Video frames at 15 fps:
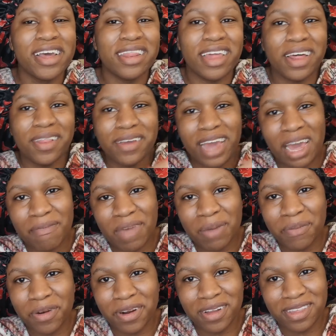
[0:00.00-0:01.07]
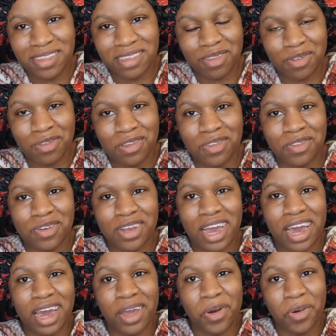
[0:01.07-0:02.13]
The other gang member, sister
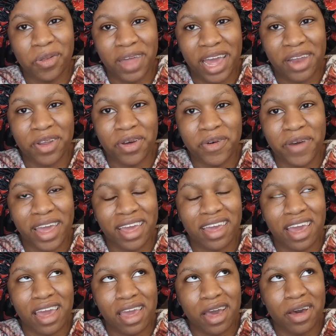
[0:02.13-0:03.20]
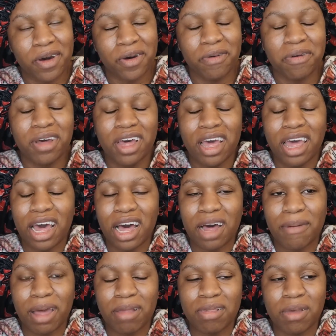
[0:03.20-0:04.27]
guy, Orlando, aka O,
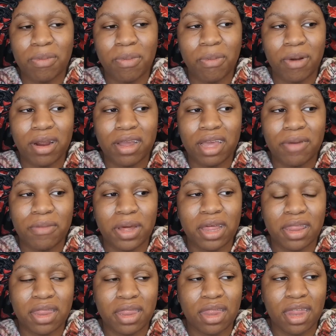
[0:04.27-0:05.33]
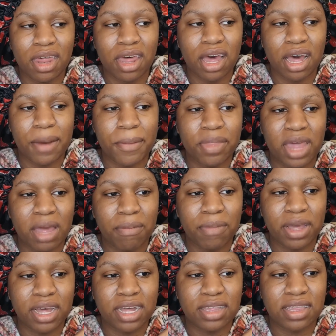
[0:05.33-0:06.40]
ends up working with them
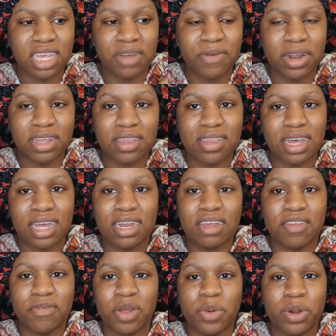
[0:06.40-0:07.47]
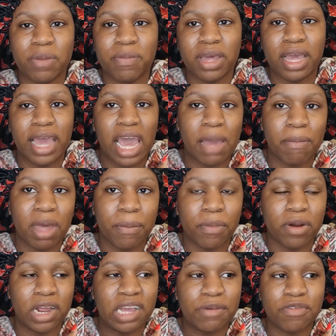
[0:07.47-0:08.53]
because he realizes that he doesn't really want to be a gang
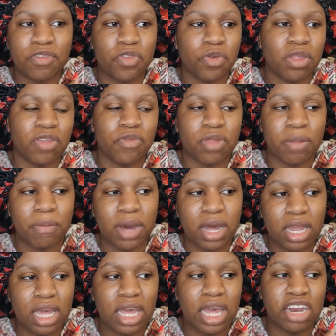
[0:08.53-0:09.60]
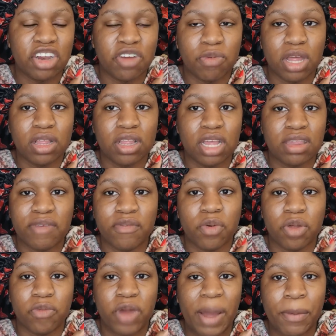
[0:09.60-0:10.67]
member. He was just doing this for the money. He actually really doesn't even
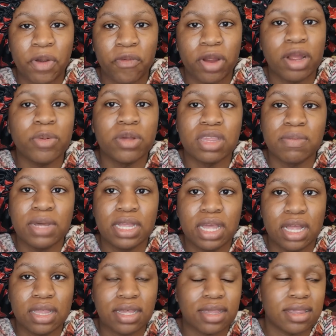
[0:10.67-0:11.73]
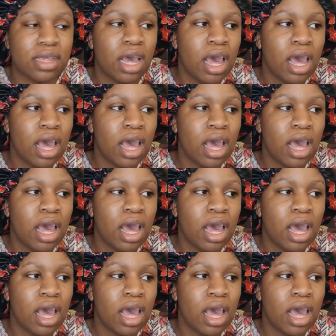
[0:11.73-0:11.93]
want a rap career. He wants to be a dentist.